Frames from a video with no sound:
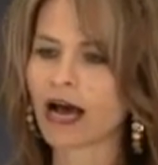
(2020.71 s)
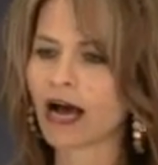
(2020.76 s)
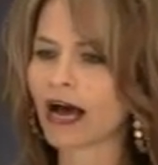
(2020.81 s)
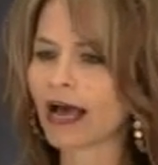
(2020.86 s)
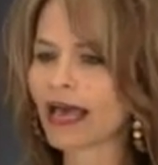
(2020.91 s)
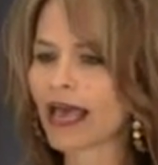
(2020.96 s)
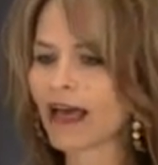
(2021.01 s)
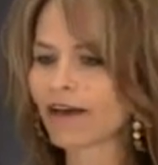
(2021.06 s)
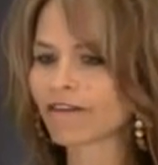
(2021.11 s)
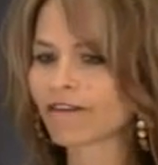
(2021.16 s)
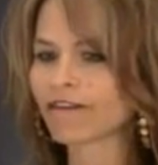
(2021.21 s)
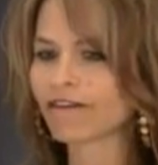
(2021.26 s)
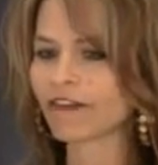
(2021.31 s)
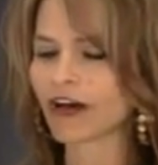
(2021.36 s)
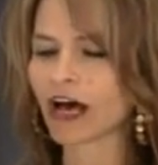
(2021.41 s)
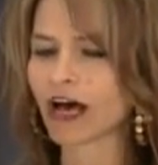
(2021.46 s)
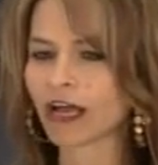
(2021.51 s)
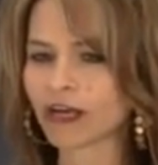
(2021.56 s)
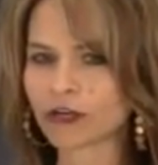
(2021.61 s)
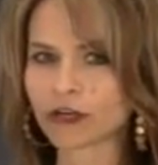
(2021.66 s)
I have
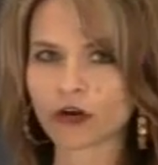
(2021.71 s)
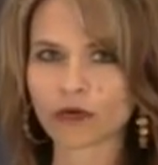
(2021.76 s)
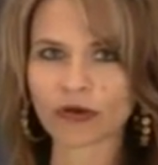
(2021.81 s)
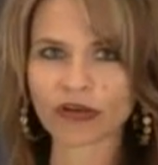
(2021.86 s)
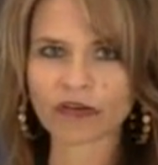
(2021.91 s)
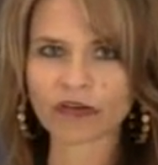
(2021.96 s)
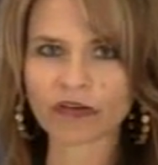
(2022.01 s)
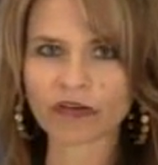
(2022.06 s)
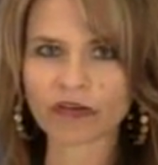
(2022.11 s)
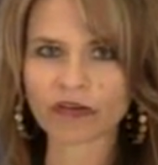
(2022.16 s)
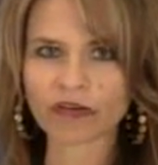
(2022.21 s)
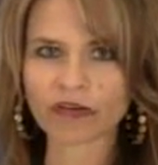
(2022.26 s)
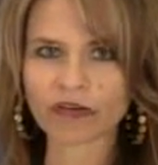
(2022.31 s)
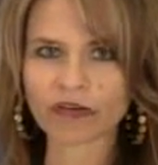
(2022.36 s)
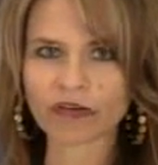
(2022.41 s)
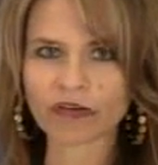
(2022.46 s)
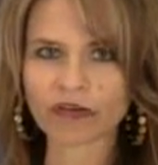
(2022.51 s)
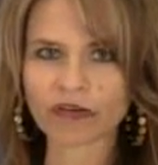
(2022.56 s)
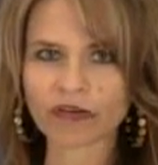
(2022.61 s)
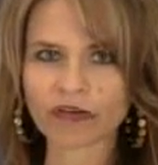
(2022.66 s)
fun going for a
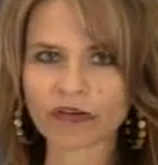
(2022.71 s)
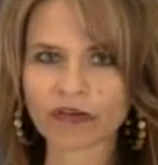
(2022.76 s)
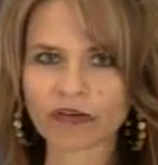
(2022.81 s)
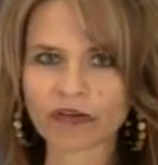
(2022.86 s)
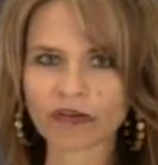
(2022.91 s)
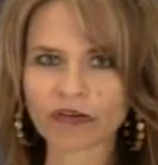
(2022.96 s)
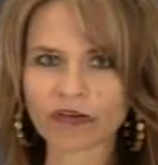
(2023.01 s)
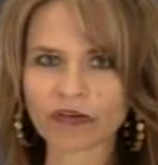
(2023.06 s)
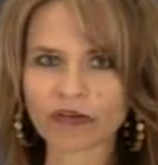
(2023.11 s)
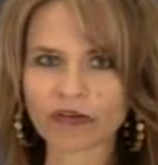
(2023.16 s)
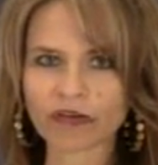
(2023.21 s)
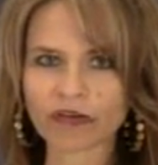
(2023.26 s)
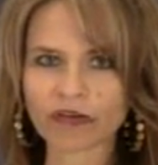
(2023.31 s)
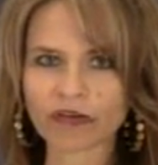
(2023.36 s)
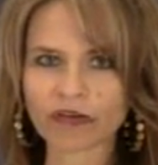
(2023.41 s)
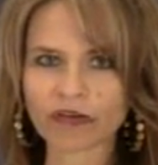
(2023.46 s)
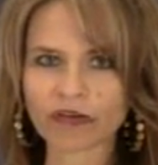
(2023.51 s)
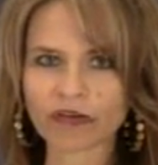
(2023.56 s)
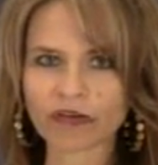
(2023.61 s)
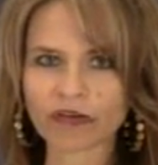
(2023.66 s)
walk. I have fun
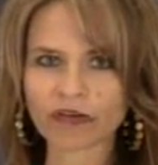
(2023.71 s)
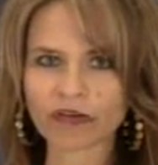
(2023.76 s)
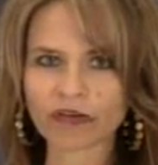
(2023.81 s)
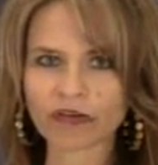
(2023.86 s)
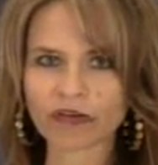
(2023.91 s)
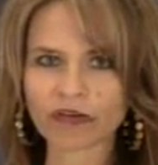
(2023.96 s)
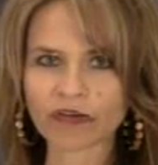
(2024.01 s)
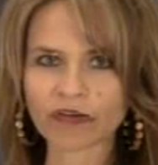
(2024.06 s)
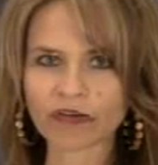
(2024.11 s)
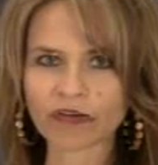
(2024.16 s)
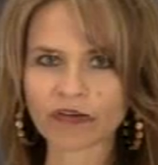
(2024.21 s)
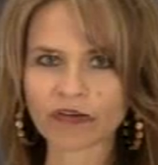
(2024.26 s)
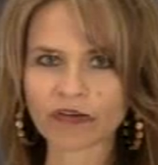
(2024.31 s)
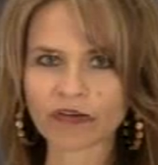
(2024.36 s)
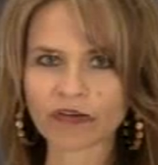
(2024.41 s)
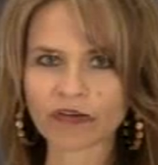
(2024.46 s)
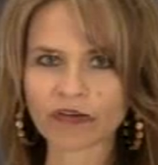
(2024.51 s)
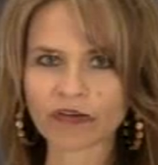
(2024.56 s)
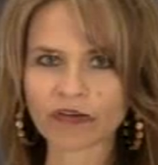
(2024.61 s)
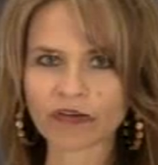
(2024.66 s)
playing with my my
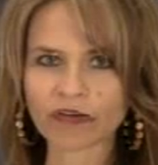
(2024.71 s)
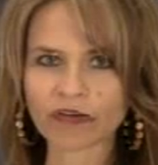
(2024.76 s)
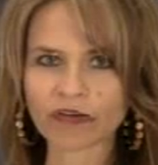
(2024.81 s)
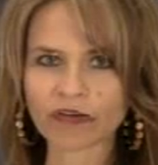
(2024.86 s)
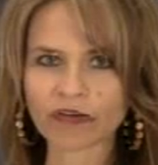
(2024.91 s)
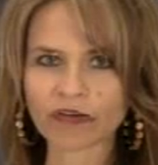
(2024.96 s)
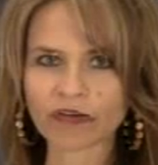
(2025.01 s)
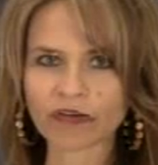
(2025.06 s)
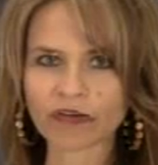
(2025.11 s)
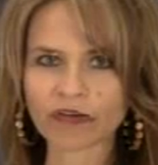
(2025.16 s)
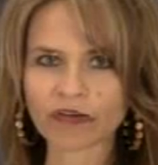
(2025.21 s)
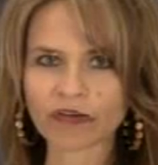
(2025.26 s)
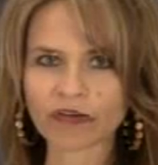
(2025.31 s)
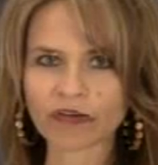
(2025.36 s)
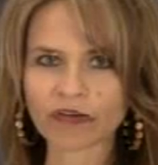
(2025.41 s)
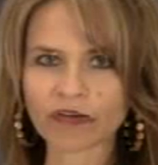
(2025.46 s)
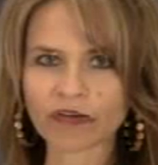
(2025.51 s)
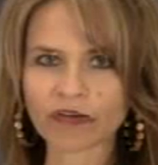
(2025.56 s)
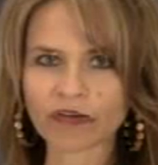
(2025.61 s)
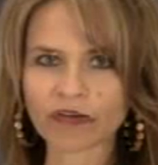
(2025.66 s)
dogs. I have
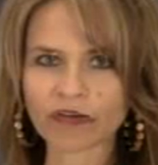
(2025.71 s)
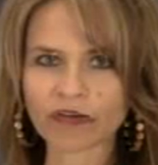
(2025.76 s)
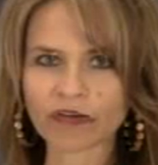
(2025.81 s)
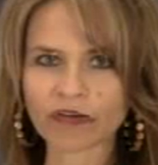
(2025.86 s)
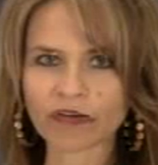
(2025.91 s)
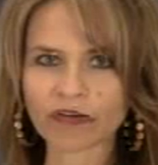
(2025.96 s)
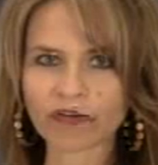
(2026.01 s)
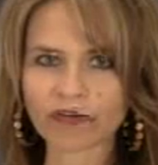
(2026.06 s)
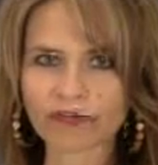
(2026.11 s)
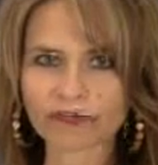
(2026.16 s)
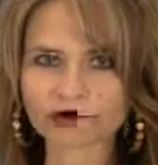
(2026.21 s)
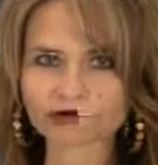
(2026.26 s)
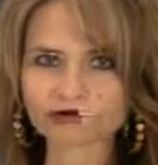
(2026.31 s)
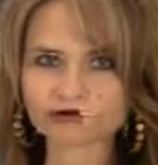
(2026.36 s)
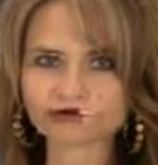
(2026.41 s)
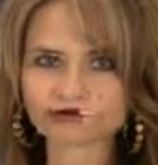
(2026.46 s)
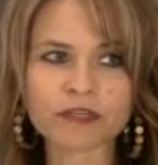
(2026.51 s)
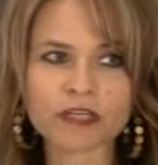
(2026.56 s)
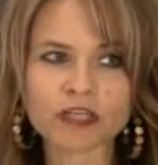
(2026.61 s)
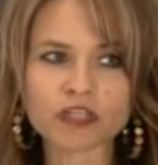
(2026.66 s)
fun
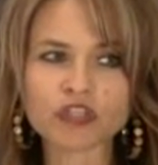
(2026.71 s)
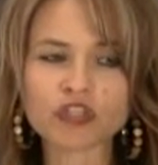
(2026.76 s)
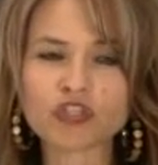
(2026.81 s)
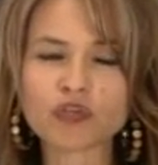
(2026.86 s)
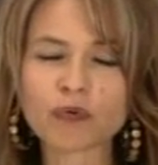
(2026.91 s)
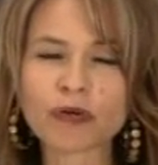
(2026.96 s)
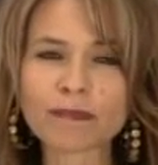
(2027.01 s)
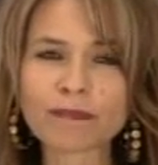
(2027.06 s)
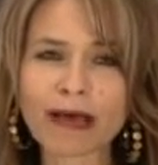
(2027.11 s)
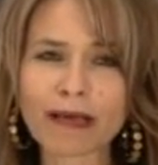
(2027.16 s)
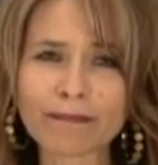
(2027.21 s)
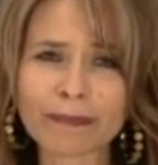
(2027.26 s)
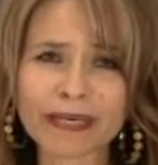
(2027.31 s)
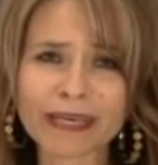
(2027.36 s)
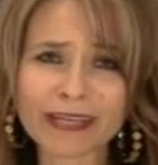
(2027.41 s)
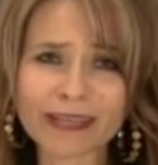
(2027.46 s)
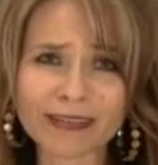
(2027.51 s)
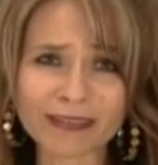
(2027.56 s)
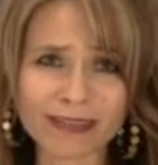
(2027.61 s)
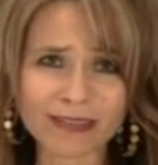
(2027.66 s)
um, doing my
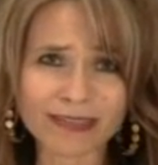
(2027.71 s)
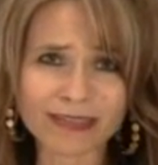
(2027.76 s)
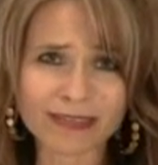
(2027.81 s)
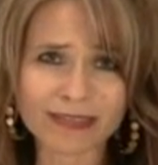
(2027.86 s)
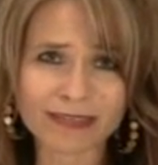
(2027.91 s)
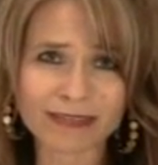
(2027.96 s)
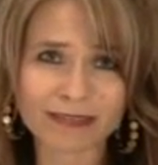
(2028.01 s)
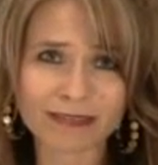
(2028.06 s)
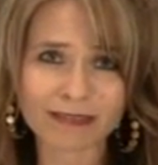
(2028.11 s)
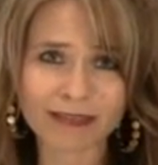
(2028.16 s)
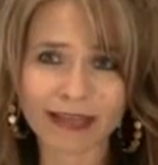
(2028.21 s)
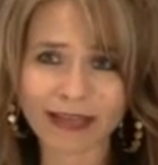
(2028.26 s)
bills.